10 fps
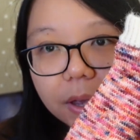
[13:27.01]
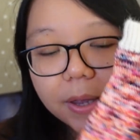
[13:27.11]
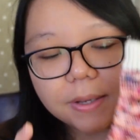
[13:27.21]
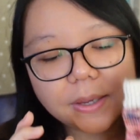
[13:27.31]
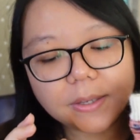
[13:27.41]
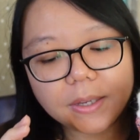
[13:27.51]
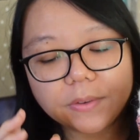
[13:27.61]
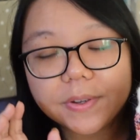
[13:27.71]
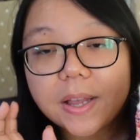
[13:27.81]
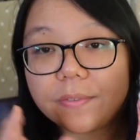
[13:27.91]
And then
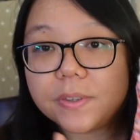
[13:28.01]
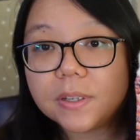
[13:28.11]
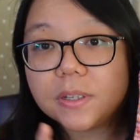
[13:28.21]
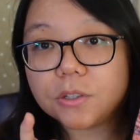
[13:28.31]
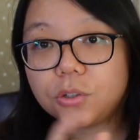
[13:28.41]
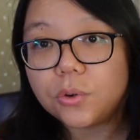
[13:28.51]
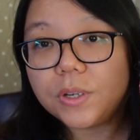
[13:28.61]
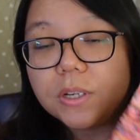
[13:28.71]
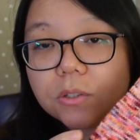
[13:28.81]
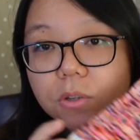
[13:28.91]
even after the
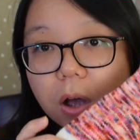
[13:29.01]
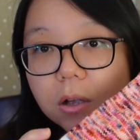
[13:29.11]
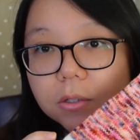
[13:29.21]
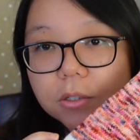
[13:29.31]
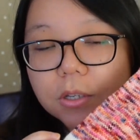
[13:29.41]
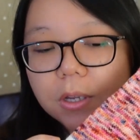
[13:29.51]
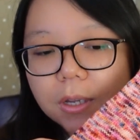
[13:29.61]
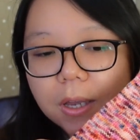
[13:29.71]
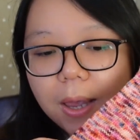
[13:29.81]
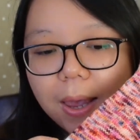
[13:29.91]
Shorty Socks,
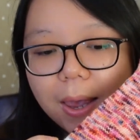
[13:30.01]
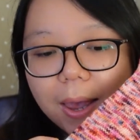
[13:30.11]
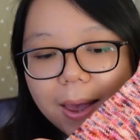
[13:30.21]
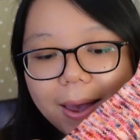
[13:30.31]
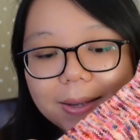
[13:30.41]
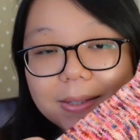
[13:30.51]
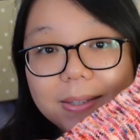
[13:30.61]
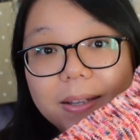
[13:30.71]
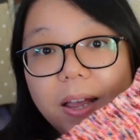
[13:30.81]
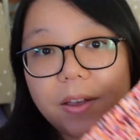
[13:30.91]
I
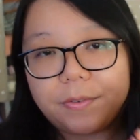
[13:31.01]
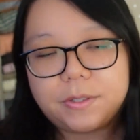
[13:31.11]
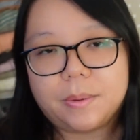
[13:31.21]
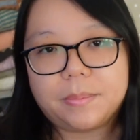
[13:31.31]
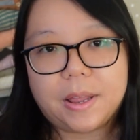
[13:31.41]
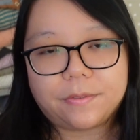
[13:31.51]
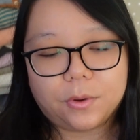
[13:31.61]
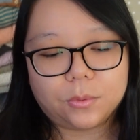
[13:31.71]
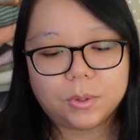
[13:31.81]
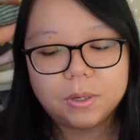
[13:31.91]
still have some
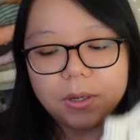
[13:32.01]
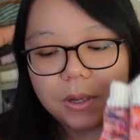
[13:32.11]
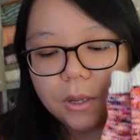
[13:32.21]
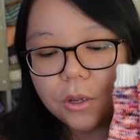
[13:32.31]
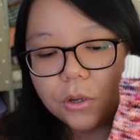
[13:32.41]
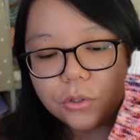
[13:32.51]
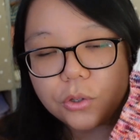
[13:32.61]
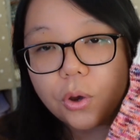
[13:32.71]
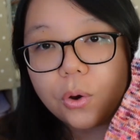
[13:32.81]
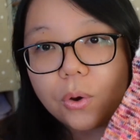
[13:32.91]
leftover,
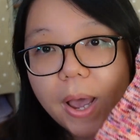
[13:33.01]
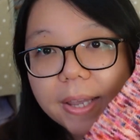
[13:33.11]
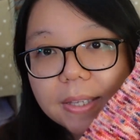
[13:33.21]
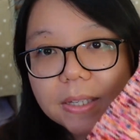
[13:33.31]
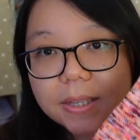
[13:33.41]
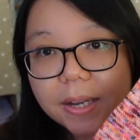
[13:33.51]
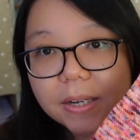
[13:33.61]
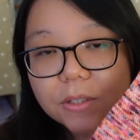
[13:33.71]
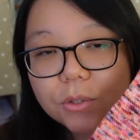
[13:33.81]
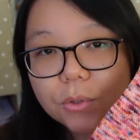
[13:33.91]
so I
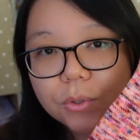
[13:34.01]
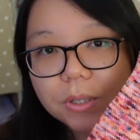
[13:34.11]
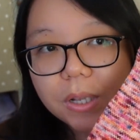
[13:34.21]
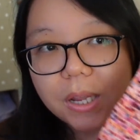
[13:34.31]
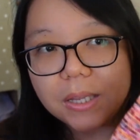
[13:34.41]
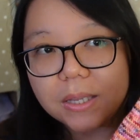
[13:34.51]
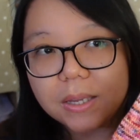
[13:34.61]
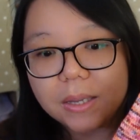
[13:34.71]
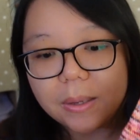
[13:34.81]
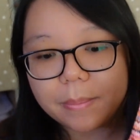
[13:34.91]
decided to knit
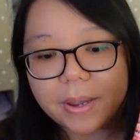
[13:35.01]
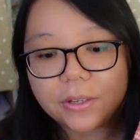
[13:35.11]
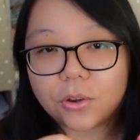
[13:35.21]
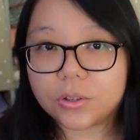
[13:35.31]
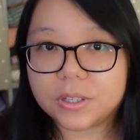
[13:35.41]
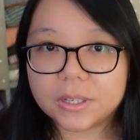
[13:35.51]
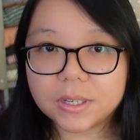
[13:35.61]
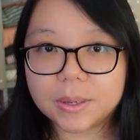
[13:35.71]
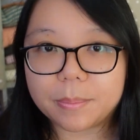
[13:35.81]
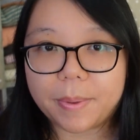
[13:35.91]
my
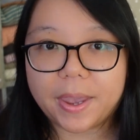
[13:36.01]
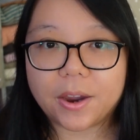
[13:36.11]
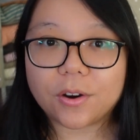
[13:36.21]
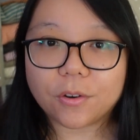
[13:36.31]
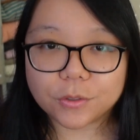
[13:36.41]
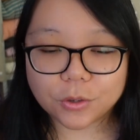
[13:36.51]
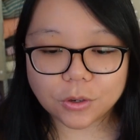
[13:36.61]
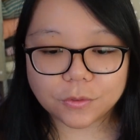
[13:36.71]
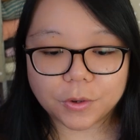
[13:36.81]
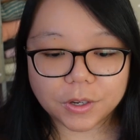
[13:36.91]
daughter a pair of
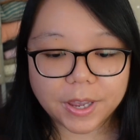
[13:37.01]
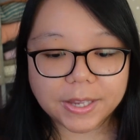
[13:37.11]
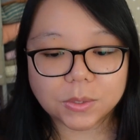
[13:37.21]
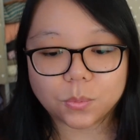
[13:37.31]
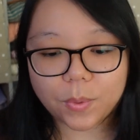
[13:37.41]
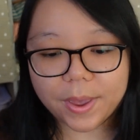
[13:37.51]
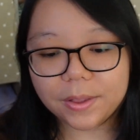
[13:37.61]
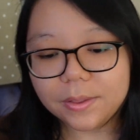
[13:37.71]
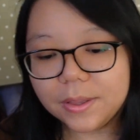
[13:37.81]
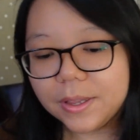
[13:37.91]
socks for her as
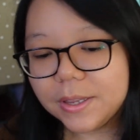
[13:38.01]
well.